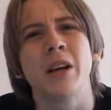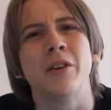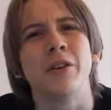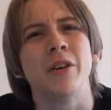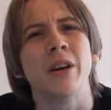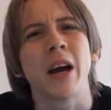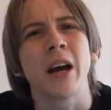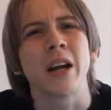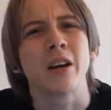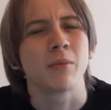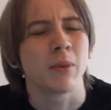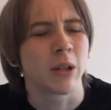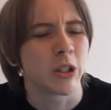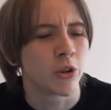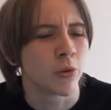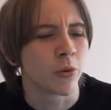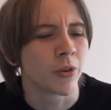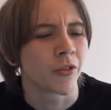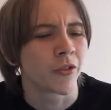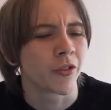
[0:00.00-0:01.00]
or 9 of my
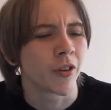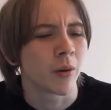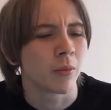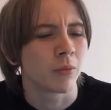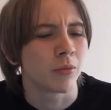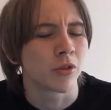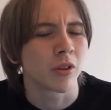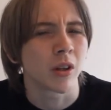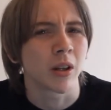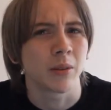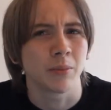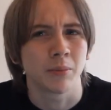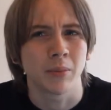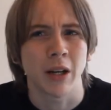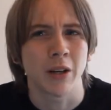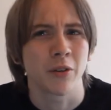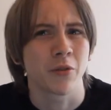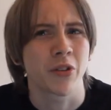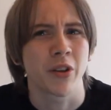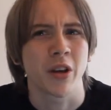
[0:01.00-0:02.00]
short films.
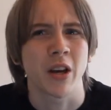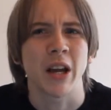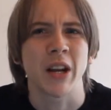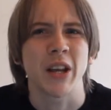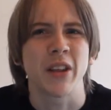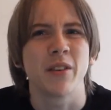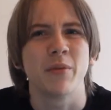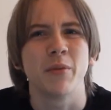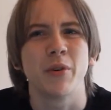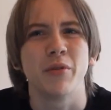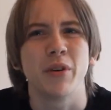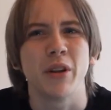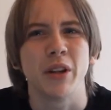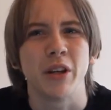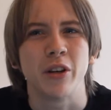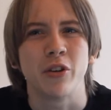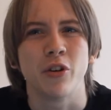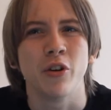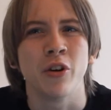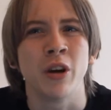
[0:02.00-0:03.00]
I don't think any of them are
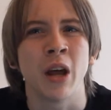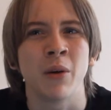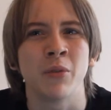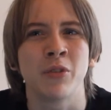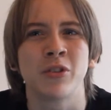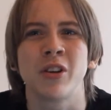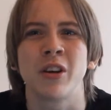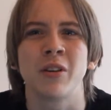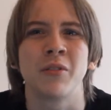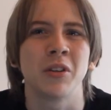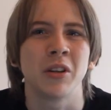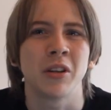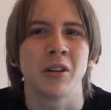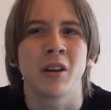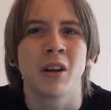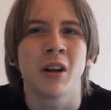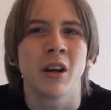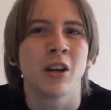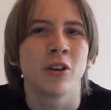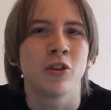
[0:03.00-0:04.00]
really good. I would say only
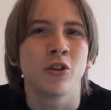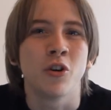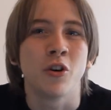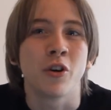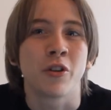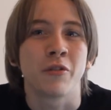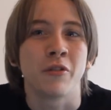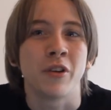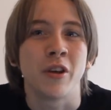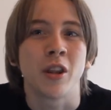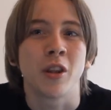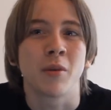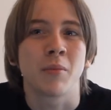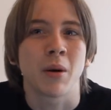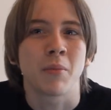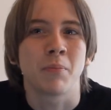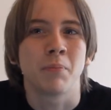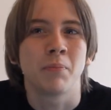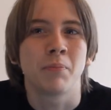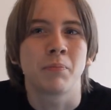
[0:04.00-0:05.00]
2 or 3 of them
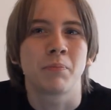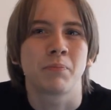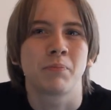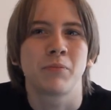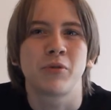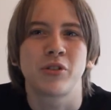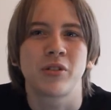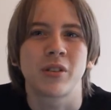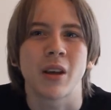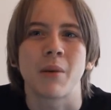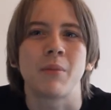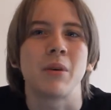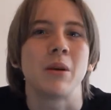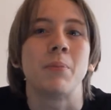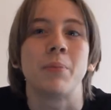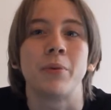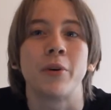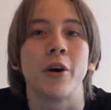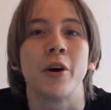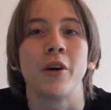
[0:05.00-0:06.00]
I'm
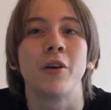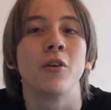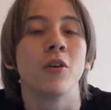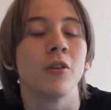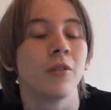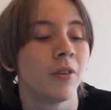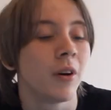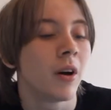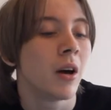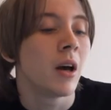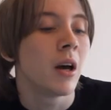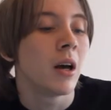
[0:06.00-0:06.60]
semi proud of.